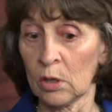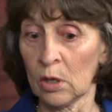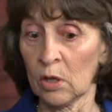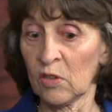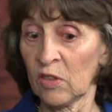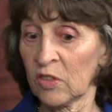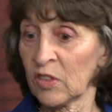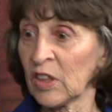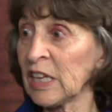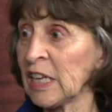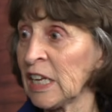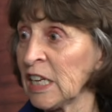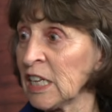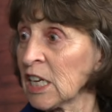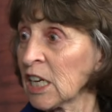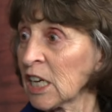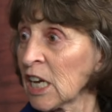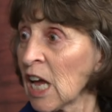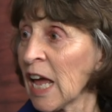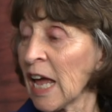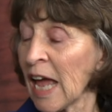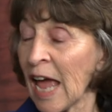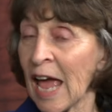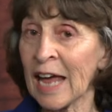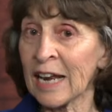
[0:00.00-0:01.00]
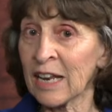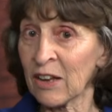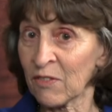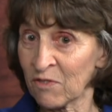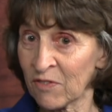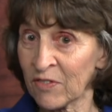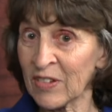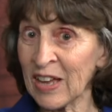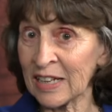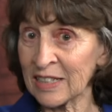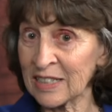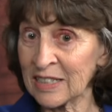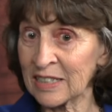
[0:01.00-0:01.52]
think, think and
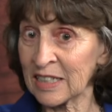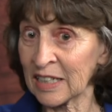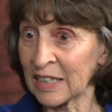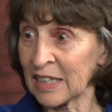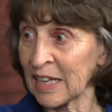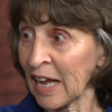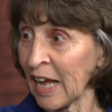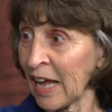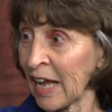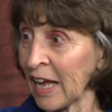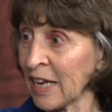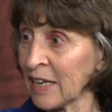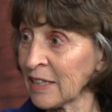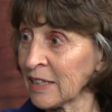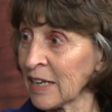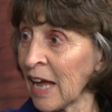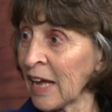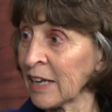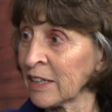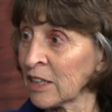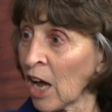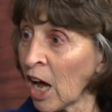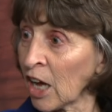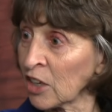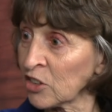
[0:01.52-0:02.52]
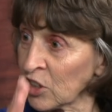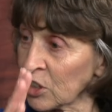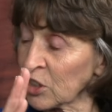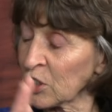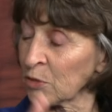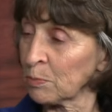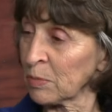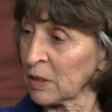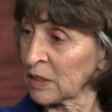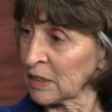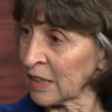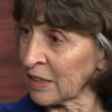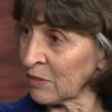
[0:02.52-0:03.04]
investigate and not
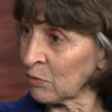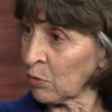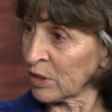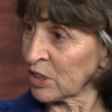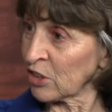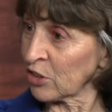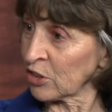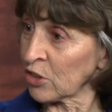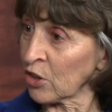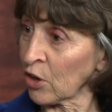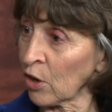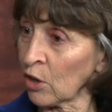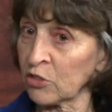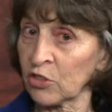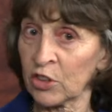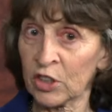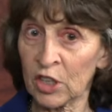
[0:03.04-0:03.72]
just believe what you're told.